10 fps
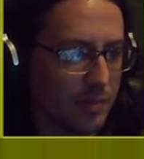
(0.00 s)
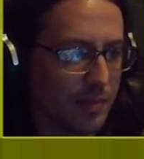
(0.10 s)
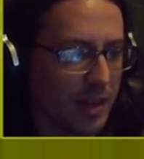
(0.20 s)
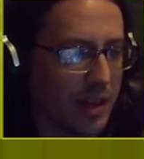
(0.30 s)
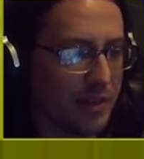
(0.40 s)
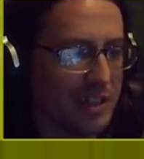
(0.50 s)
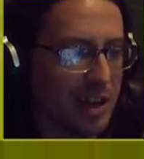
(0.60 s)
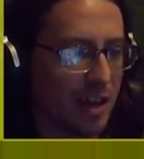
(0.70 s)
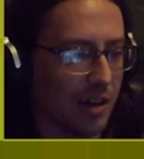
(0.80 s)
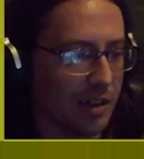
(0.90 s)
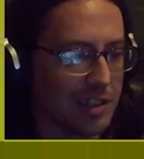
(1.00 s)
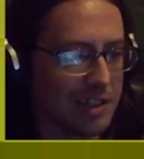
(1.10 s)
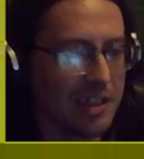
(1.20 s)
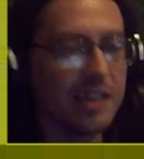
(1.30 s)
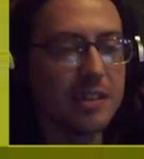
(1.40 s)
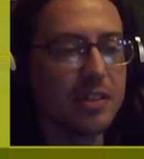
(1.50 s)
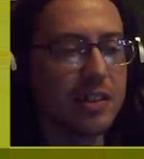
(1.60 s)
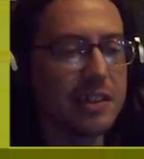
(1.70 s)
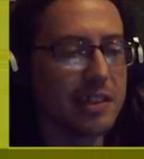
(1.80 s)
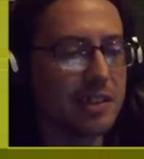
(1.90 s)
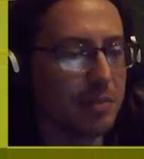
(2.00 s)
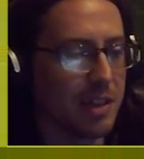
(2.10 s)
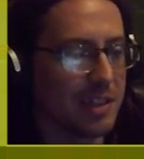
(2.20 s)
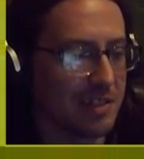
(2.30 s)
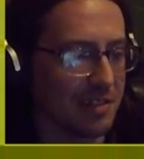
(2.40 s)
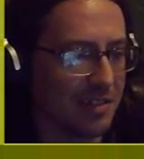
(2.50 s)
I even charge into the situation.